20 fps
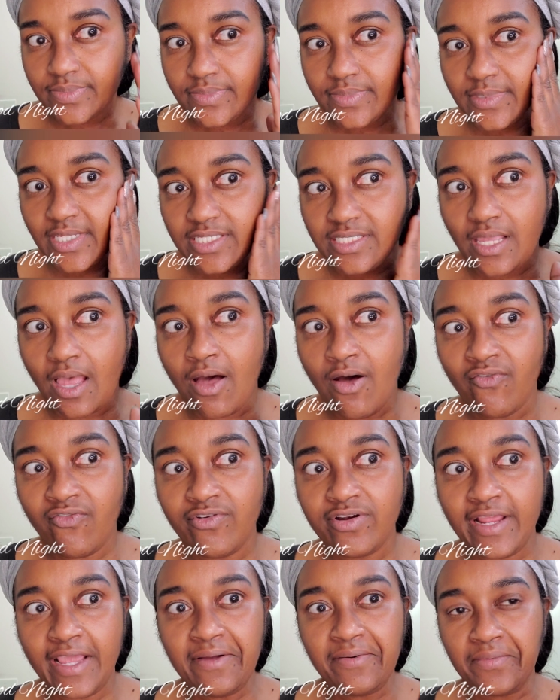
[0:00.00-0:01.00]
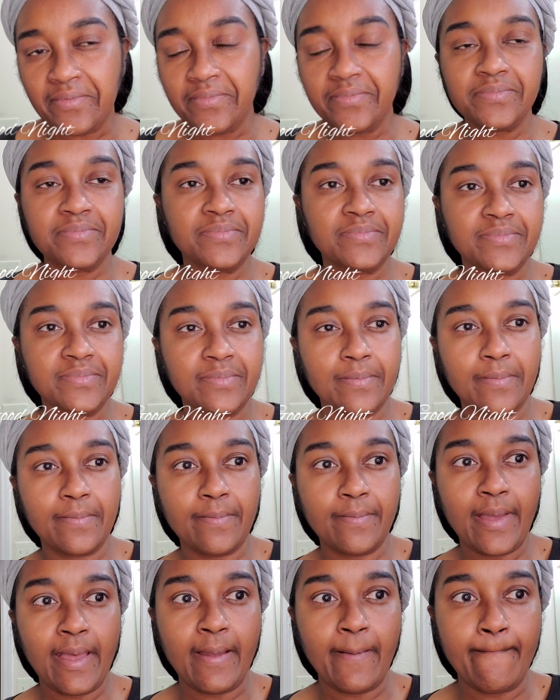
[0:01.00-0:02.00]
That's all for now.
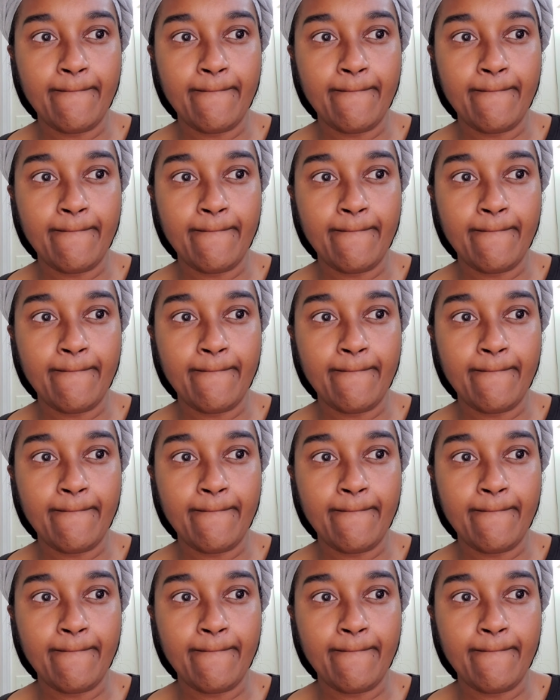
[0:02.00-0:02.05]
Bye.